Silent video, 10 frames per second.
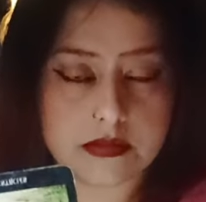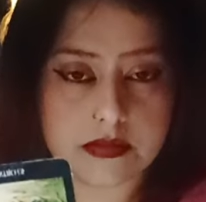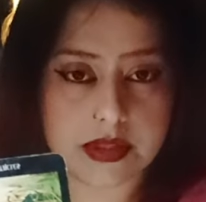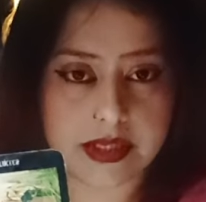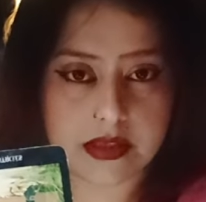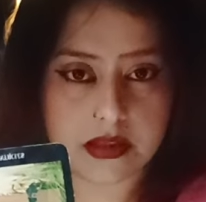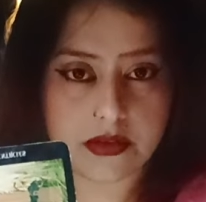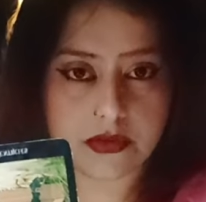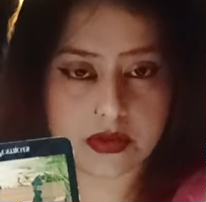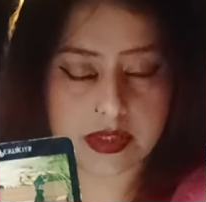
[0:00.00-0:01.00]
Like,
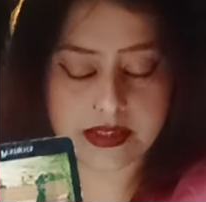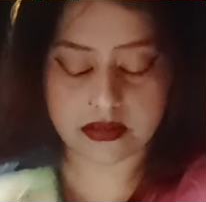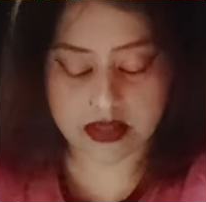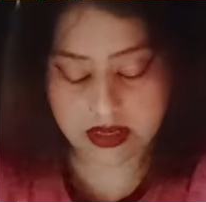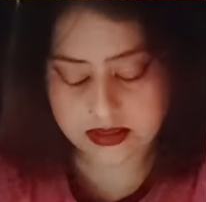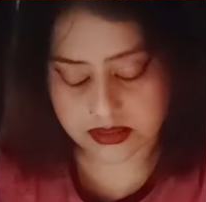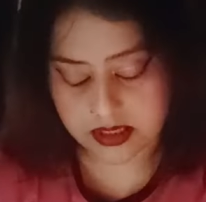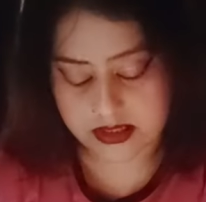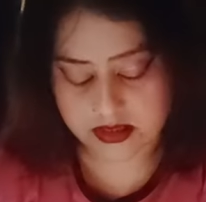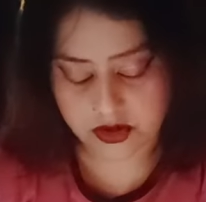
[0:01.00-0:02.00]
like this
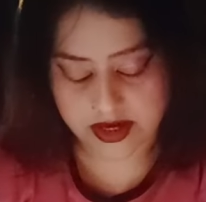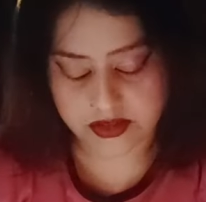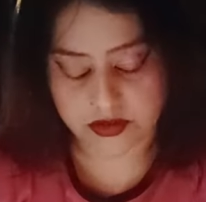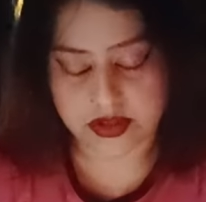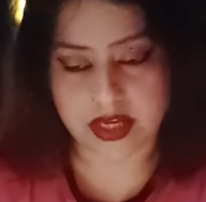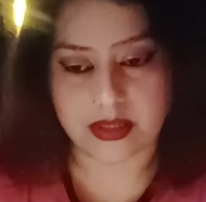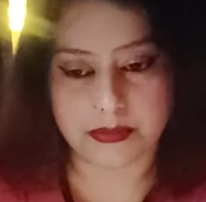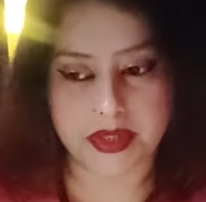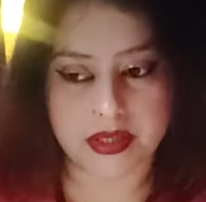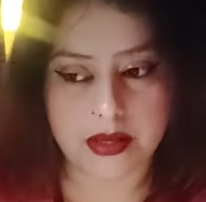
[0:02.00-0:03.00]
is trying to tell
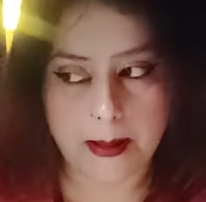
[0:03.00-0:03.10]
me